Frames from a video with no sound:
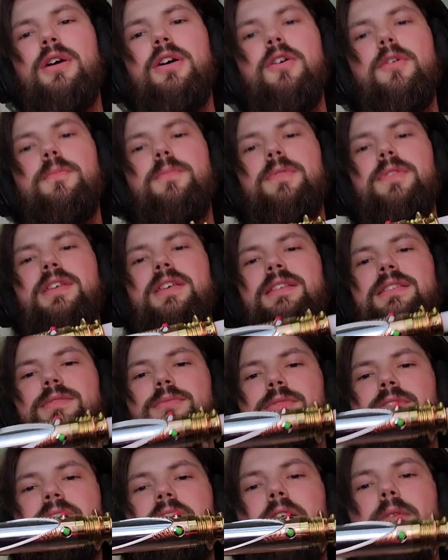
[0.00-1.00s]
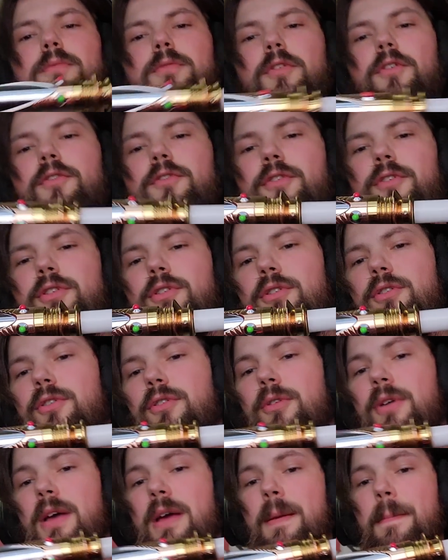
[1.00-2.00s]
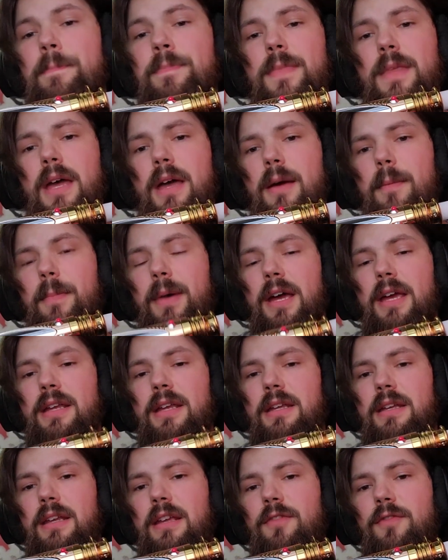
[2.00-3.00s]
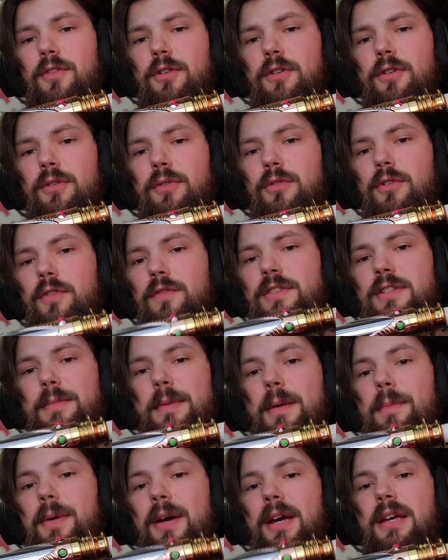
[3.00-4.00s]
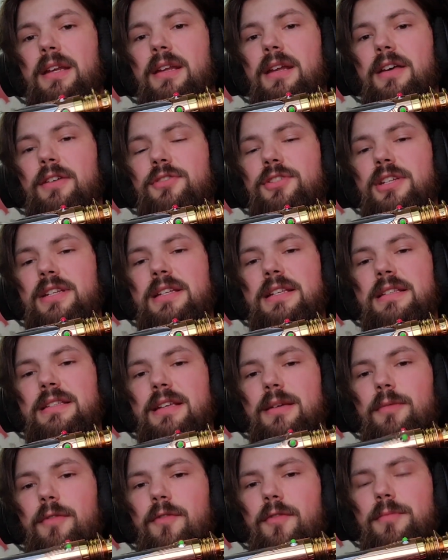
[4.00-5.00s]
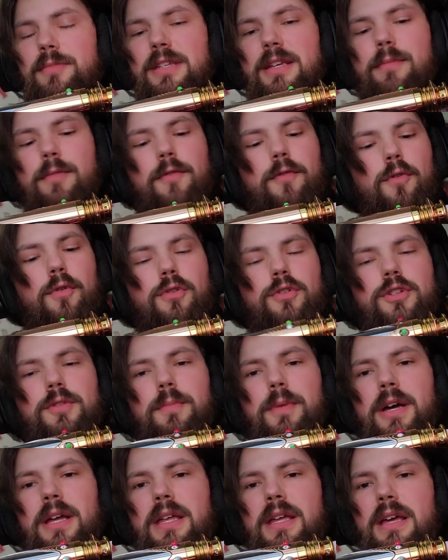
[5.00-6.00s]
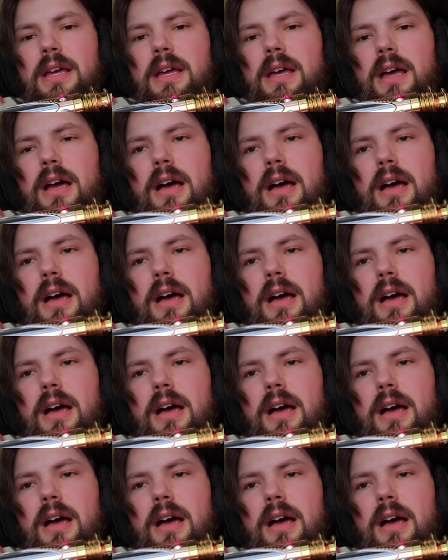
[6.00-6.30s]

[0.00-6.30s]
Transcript: I hope this was helpful for your buying, if you're nervous about buying an LGT Saber from SaberForge, but